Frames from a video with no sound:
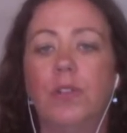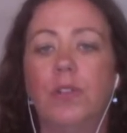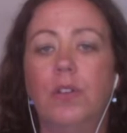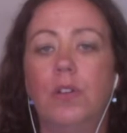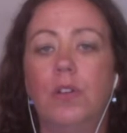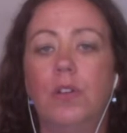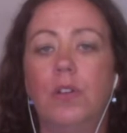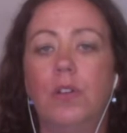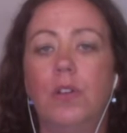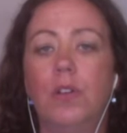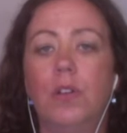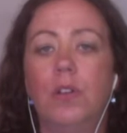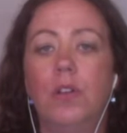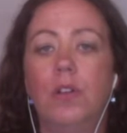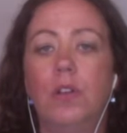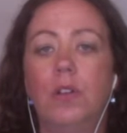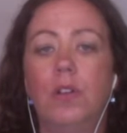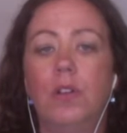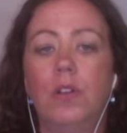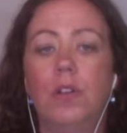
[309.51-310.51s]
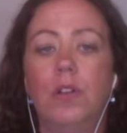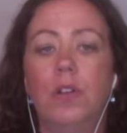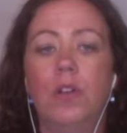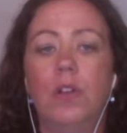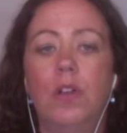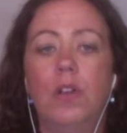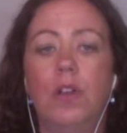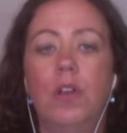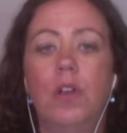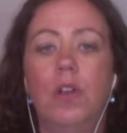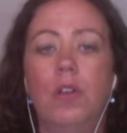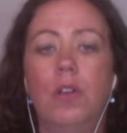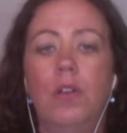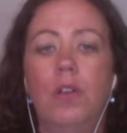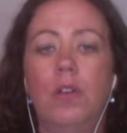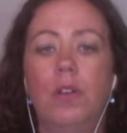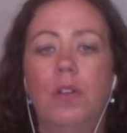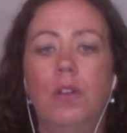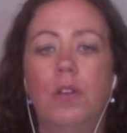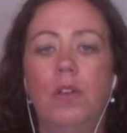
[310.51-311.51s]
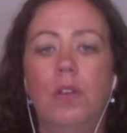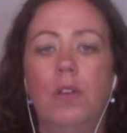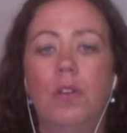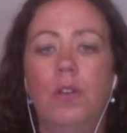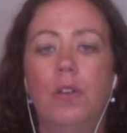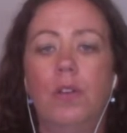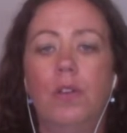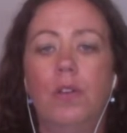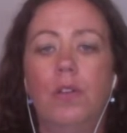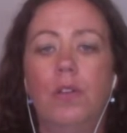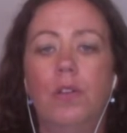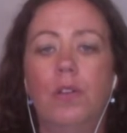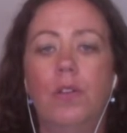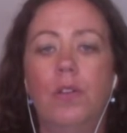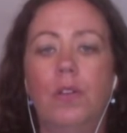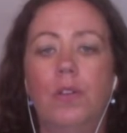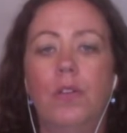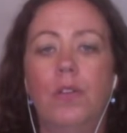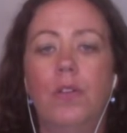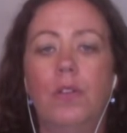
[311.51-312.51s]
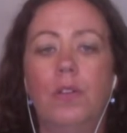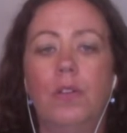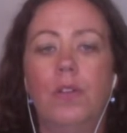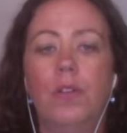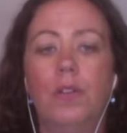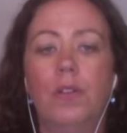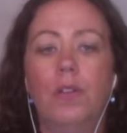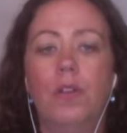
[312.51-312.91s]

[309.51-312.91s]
Nothing is said.